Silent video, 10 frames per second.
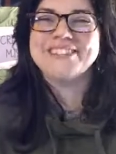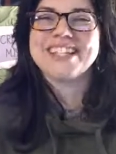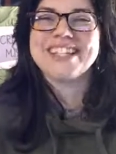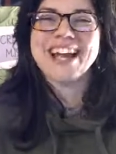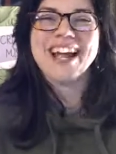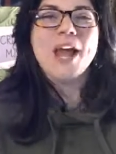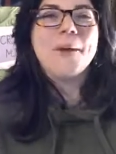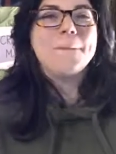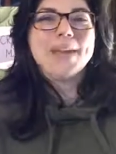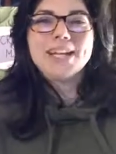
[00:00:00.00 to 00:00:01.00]
it was at
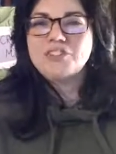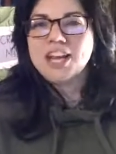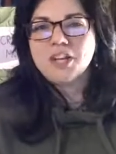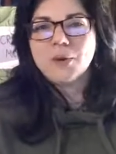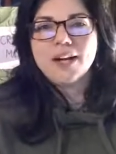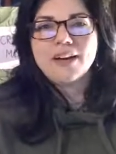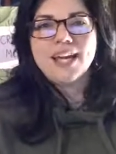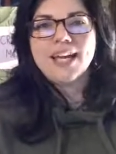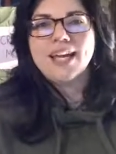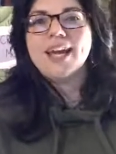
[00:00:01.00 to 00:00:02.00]
mid
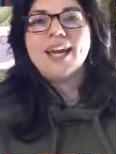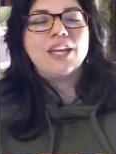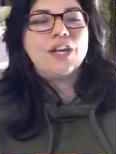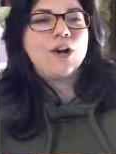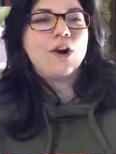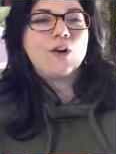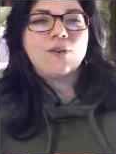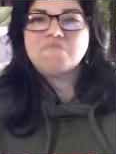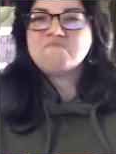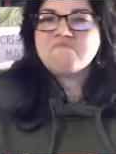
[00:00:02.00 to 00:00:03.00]
January, you
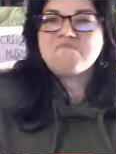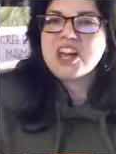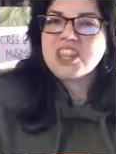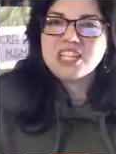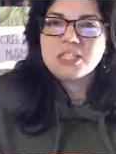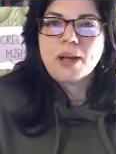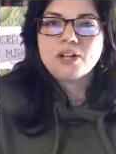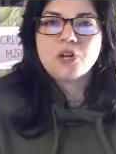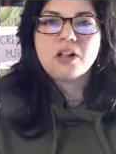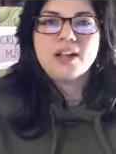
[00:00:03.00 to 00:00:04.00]
know, nothing
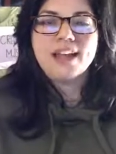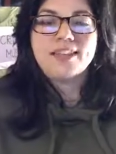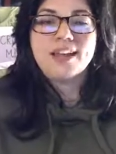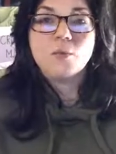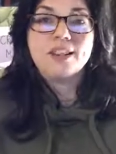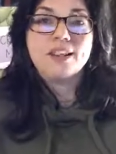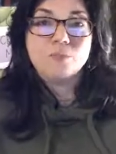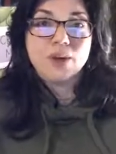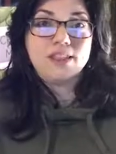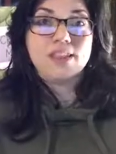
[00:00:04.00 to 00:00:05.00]
special. And then when,
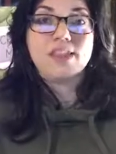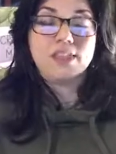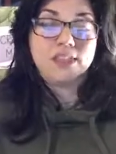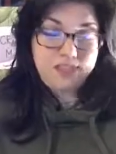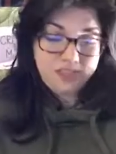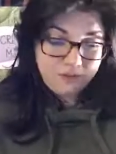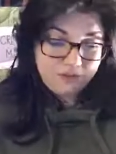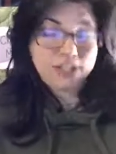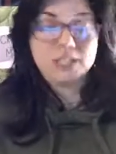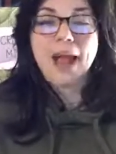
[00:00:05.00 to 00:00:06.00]
when the, the
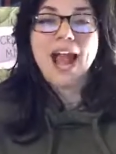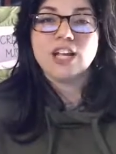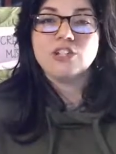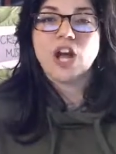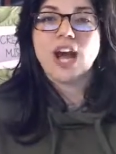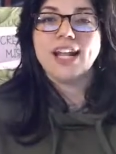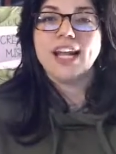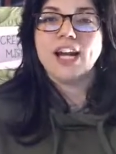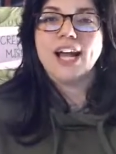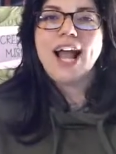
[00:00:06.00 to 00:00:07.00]
first package got
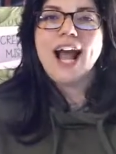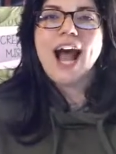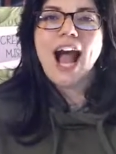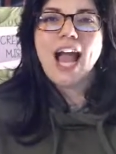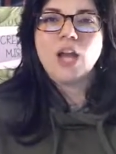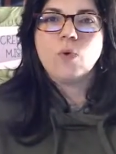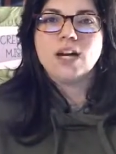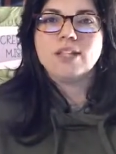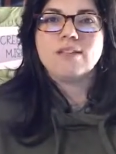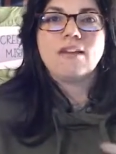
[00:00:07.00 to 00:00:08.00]
here, I
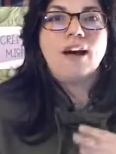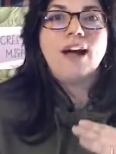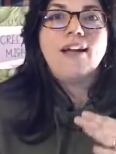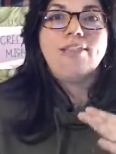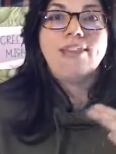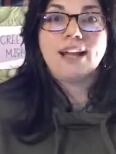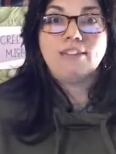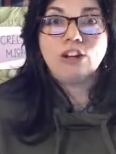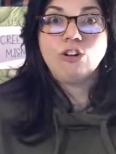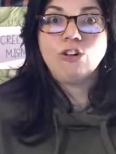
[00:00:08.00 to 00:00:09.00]
was like a
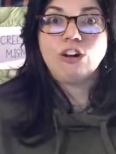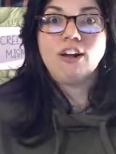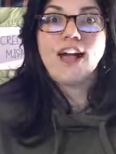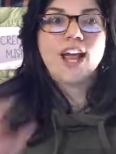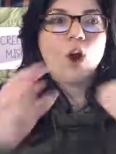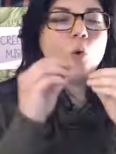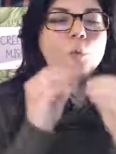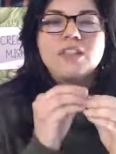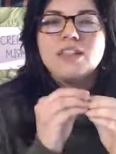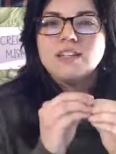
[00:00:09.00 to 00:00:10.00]
little girl. I
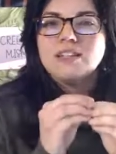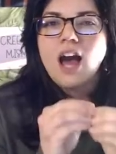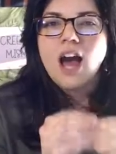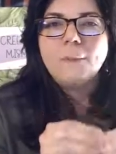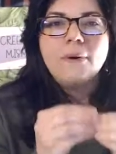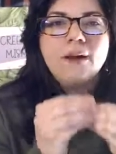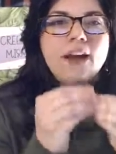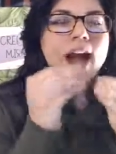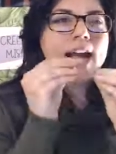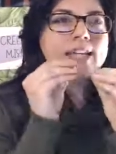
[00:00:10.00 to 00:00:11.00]
opened things up,
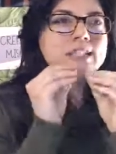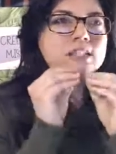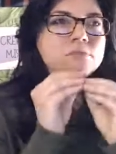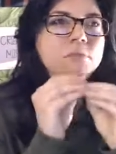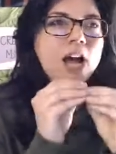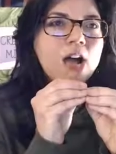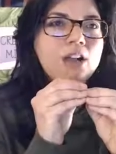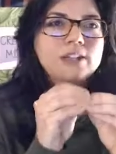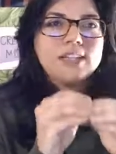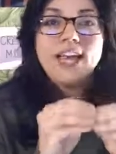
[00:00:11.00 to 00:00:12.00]
I
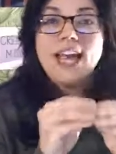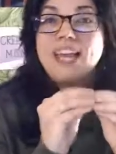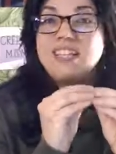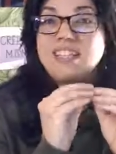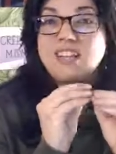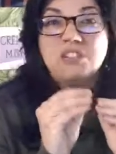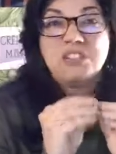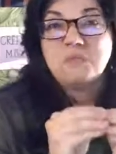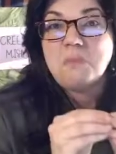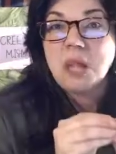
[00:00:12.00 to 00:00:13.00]
smelled, it didn't
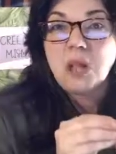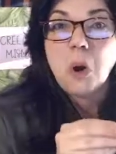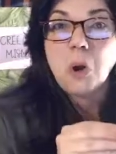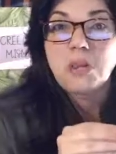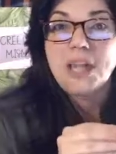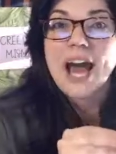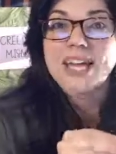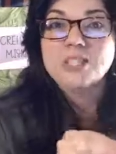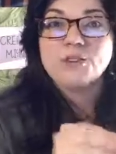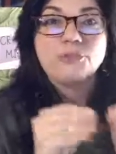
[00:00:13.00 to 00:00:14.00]
smell a whole
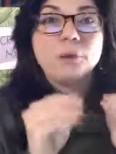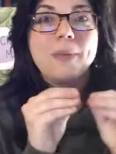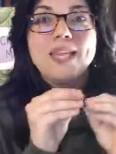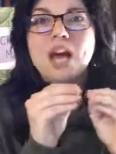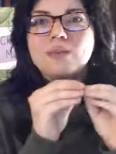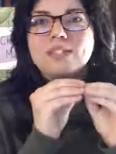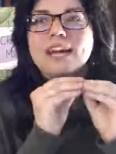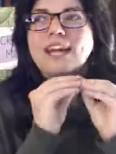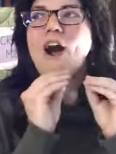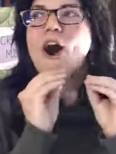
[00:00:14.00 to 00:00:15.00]
lot. So for me, that was
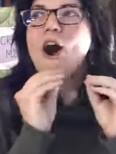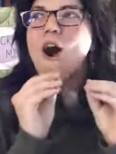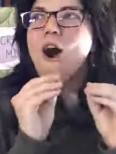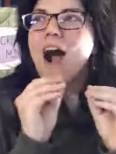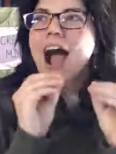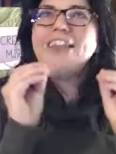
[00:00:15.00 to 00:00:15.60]
like, oh,